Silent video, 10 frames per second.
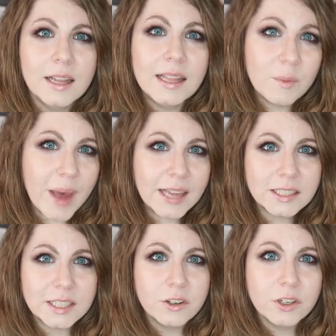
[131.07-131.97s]
In the
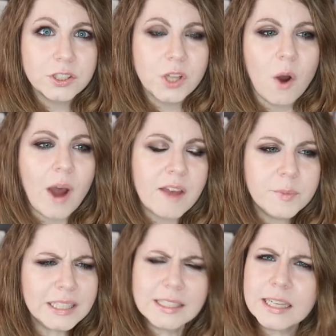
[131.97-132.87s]
past year or so, I've
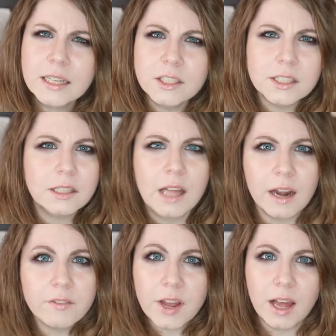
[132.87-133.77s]
been seeing just a lot
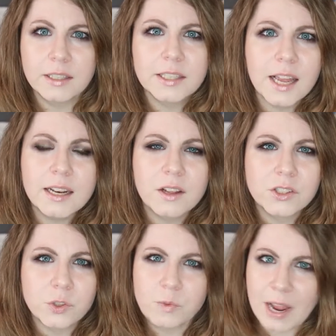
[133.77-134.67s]
of content
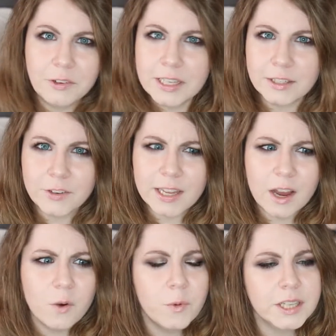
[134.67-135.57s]
surrounding
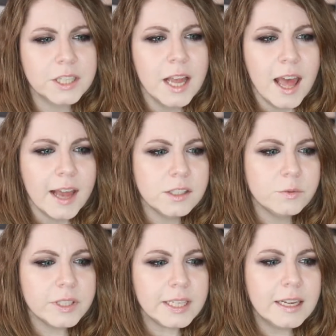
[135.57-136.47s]
Yu-Gi-Oh!, which has
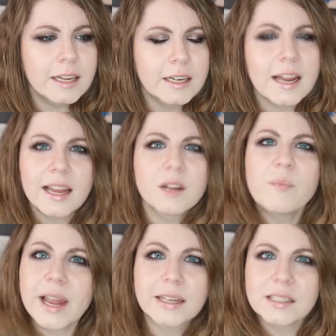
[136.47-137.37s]
really ignited
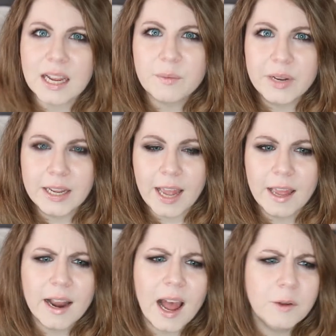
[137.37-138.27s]
my excitement
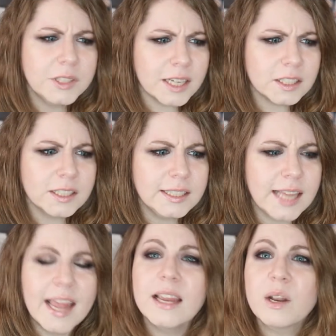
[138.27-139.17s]
again. I was actually
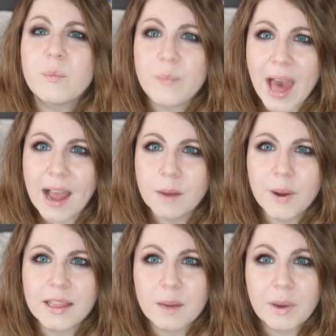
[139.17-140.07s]
taken aback
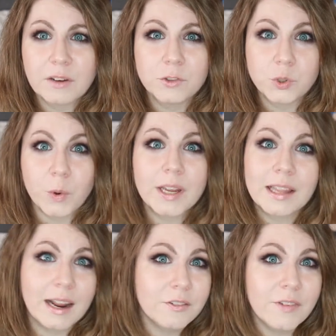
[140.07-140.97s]
by the amount of joy
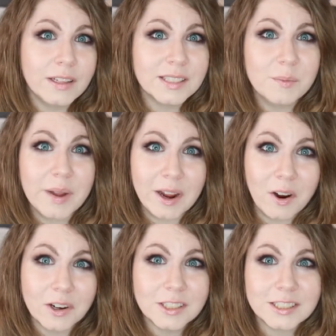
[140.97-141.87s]
that I felt in my
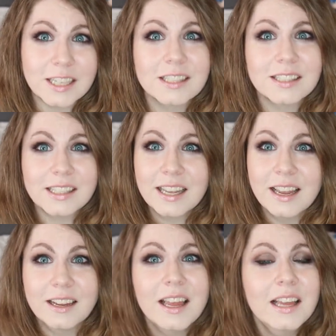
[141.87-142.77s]
heart just
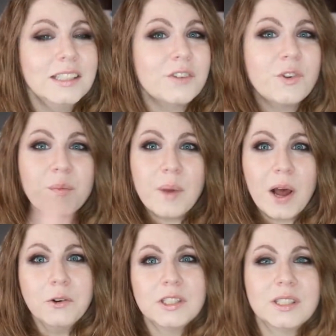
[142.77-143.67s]
seeing different
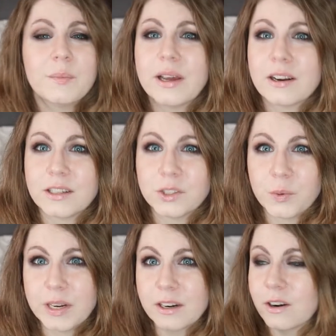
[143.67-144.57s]
posts about it on
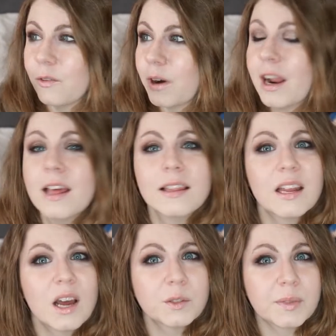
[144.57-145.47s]
Twitter, or the
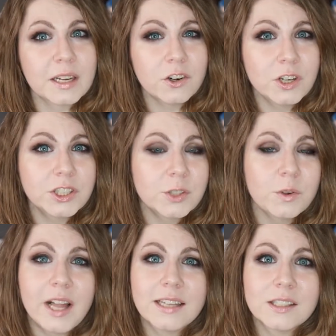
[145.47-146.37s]
announcement that
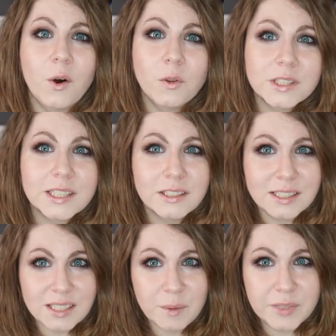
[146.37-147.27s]
Crunchyroll has the whole series
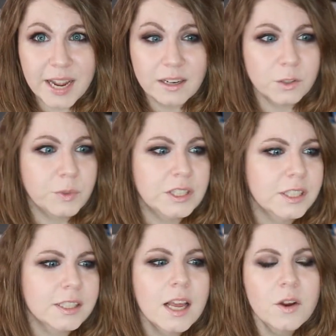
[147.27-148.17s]
subtitled, which
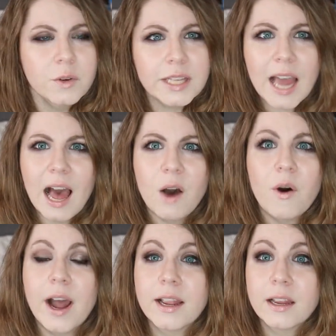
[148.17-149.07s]
is really how
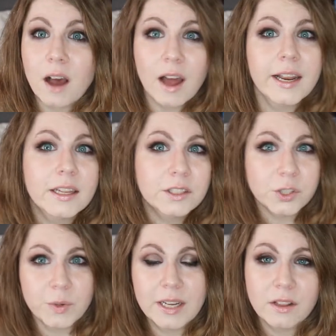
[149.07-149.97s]
I got
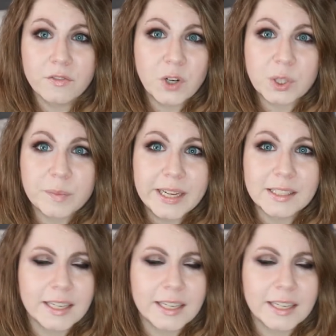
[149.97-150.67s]
into it in the first place.